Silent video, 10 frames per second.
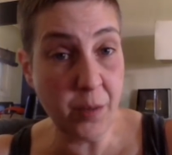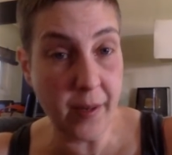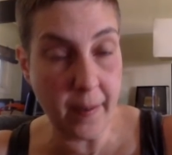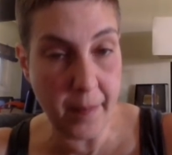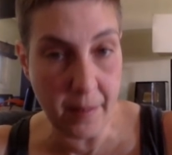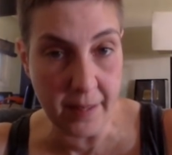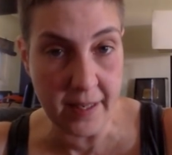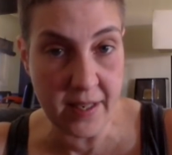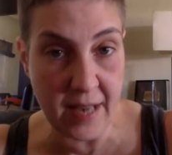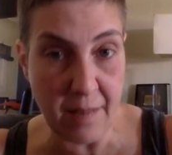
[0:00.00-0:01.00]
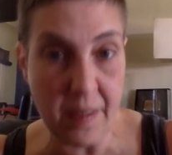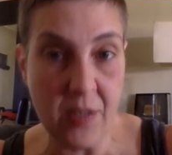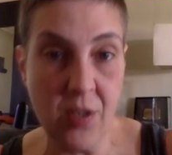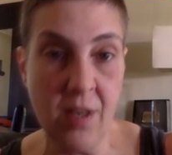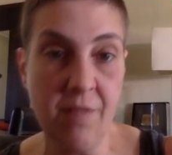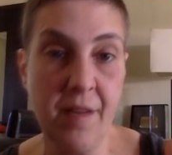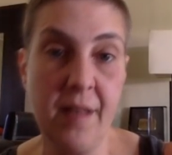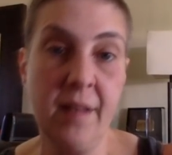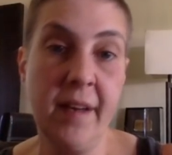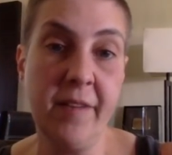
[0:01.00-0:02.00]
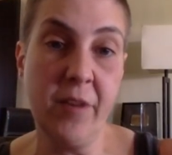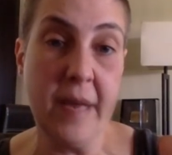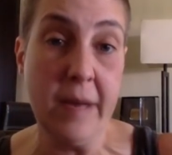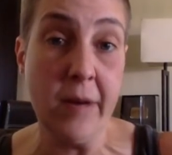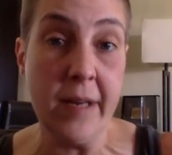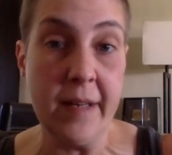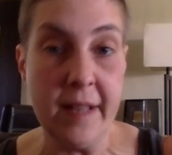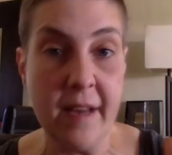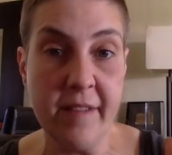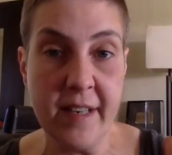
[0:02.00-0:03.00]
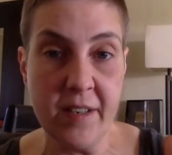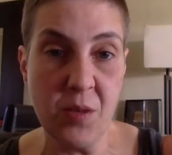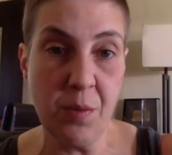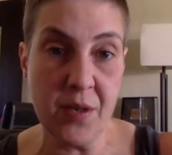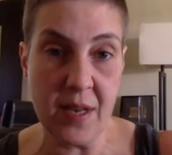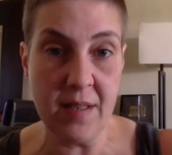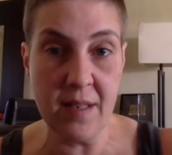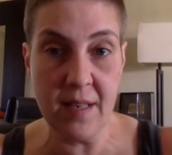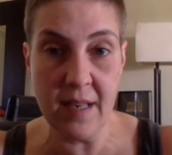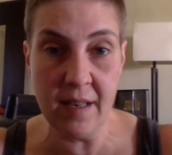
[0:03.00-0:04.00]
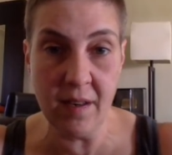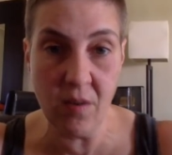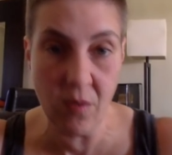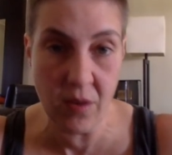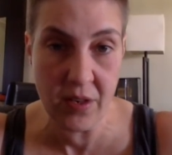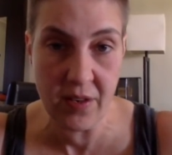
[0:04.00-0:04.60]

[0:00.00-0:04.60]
put out a public statement to the effect that after hearing the evidence presented in court,